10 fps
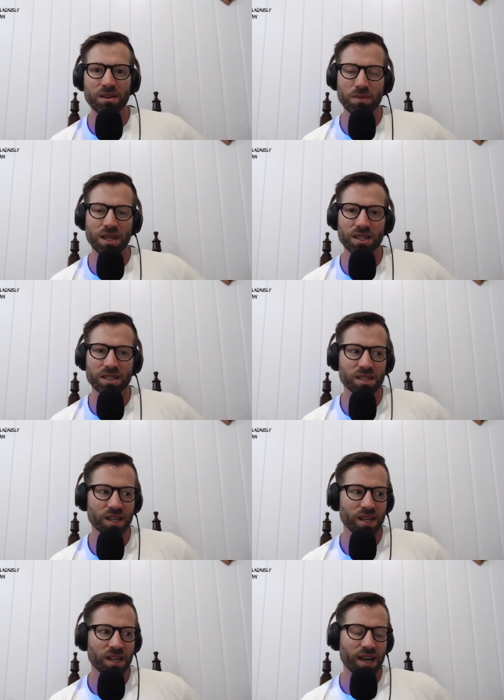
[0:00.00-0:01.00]
It means
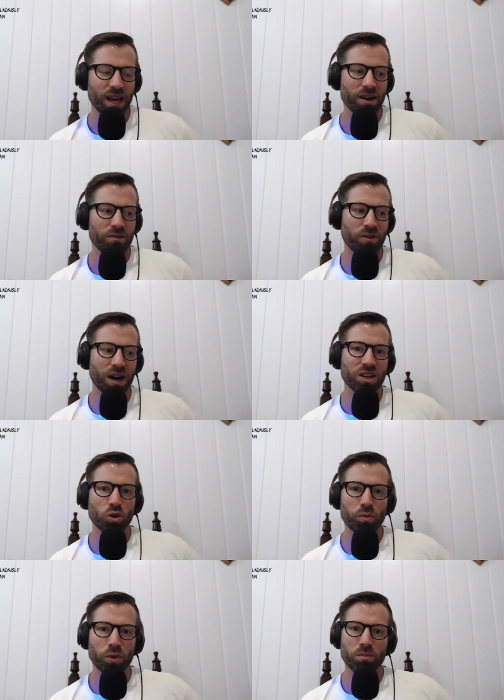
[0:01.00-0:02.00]
uh, finding
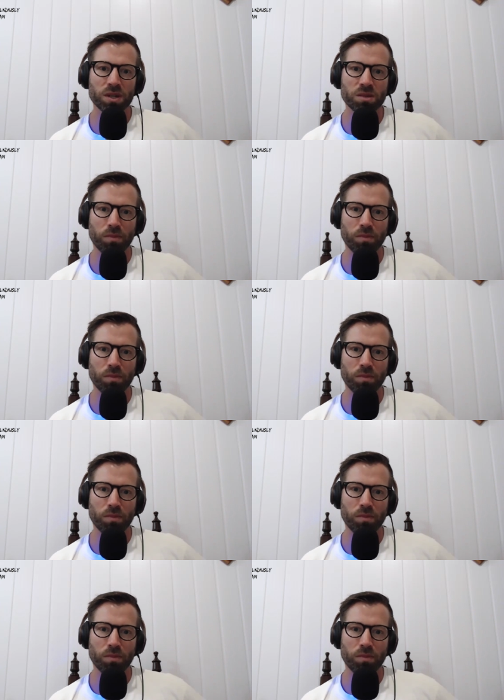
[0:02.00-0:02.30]
your purpose